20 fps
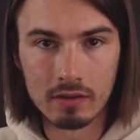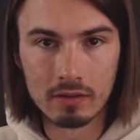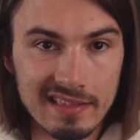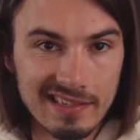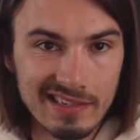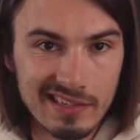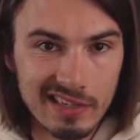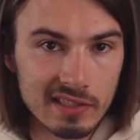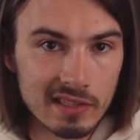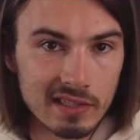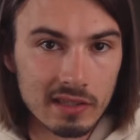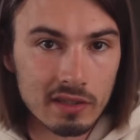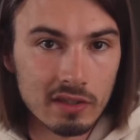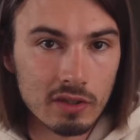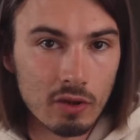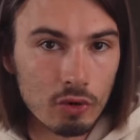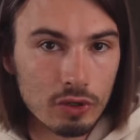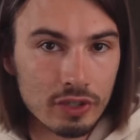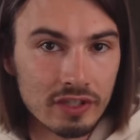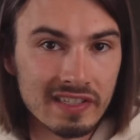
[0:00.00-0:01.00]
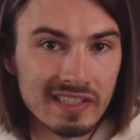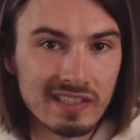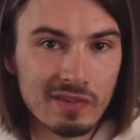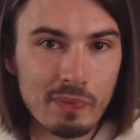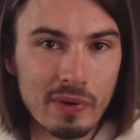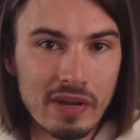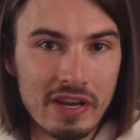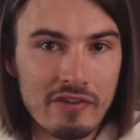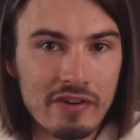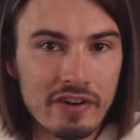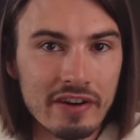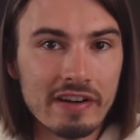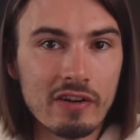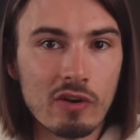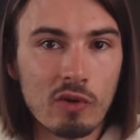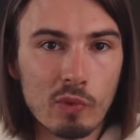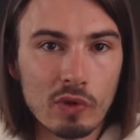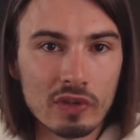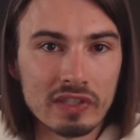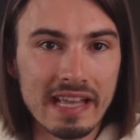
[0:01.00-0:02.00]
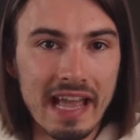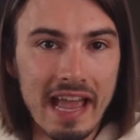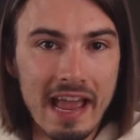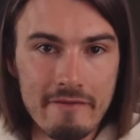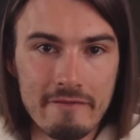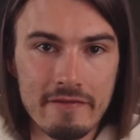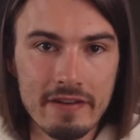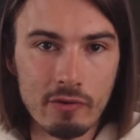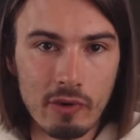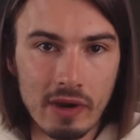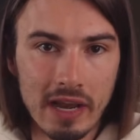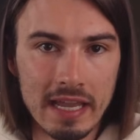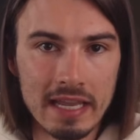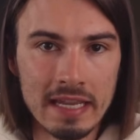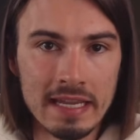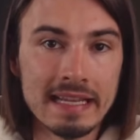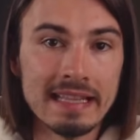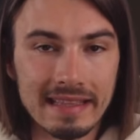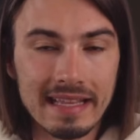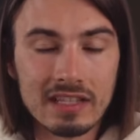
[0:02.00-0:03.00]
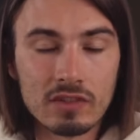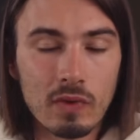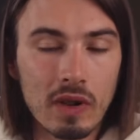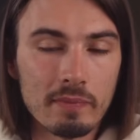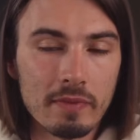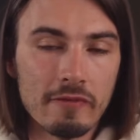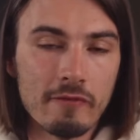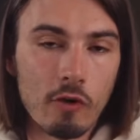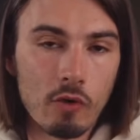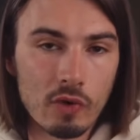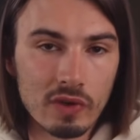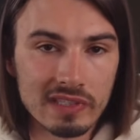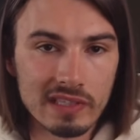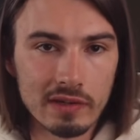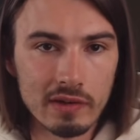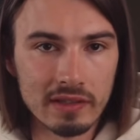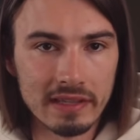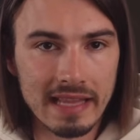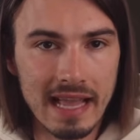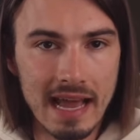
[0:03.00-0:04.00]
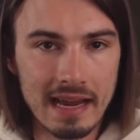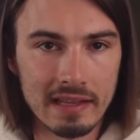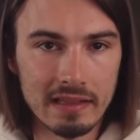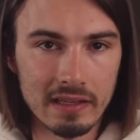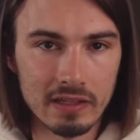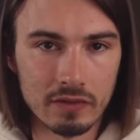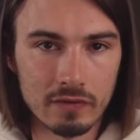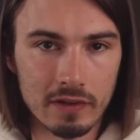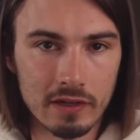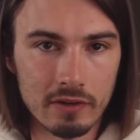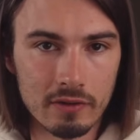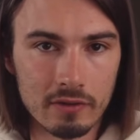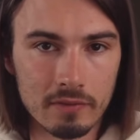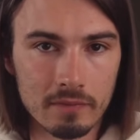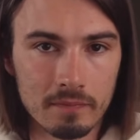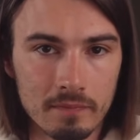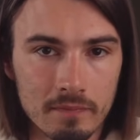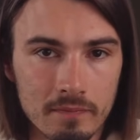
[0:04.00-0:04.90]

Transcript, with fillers: It's just that the Notion is superior in almost every way, and that's why I'll be focusing on that in this video.